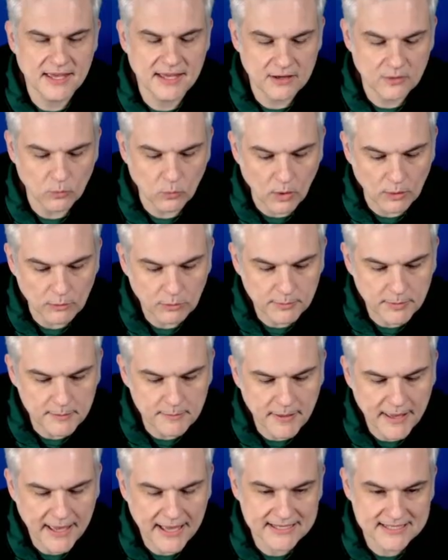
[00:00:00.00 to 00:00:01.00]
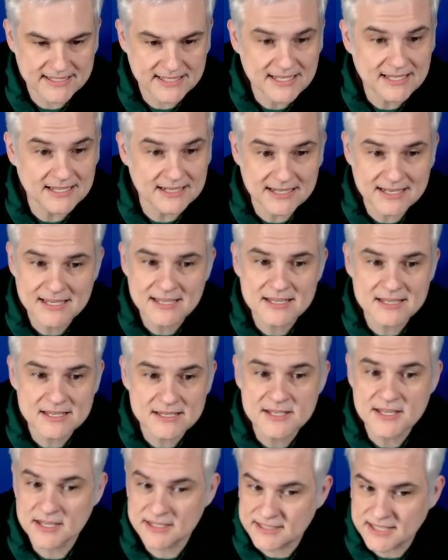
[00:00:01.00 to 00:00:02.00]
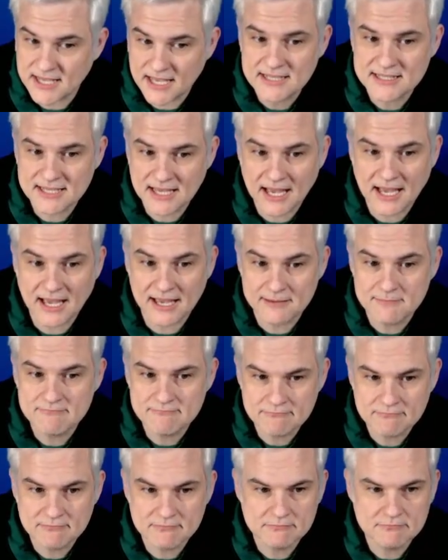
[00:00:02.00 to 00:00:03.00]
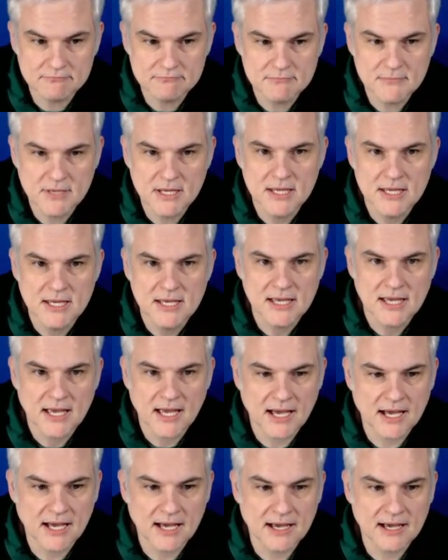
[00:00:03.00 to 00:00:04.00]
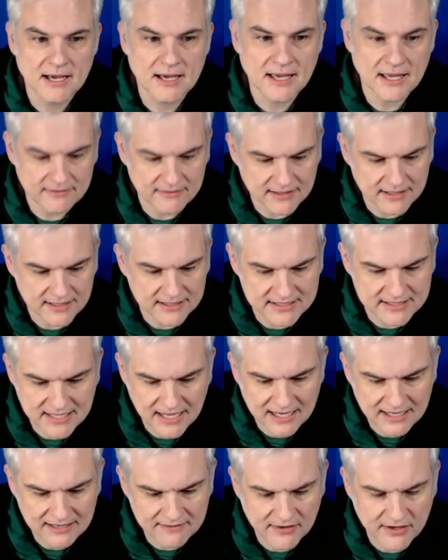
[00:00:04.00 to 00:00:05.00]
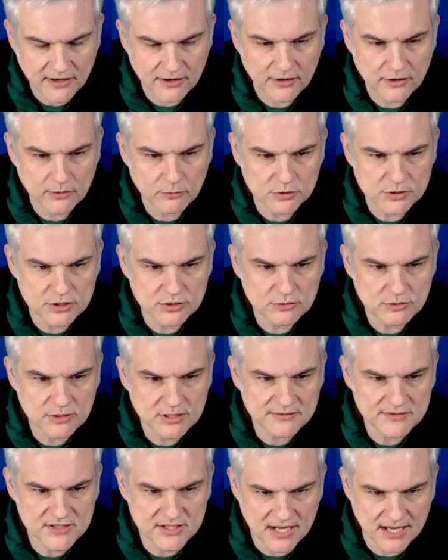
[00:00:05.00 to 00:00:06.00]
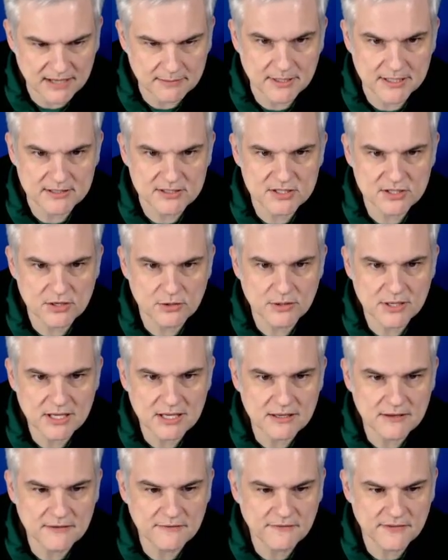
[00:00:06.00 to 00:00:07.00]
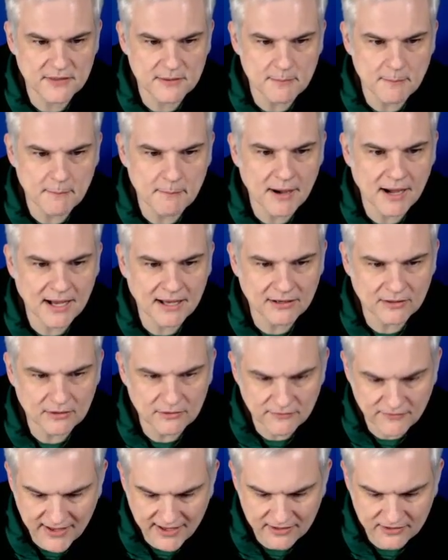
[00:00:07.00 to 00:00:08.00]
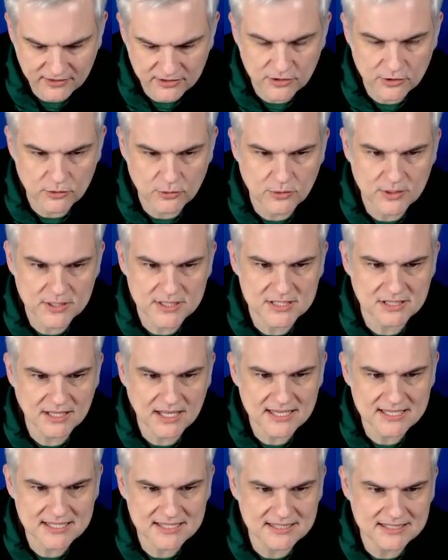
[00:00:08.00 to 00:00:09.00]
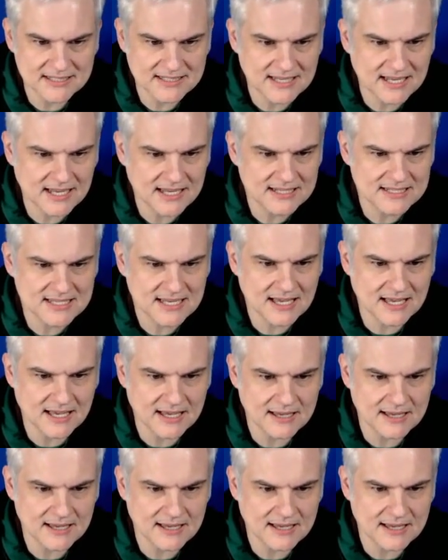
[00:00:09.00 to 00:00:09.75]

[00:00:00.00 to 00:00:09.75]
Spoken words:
then what will be passed in is a date time, and then inside of here we'll do an if statement. So if the model value is less than date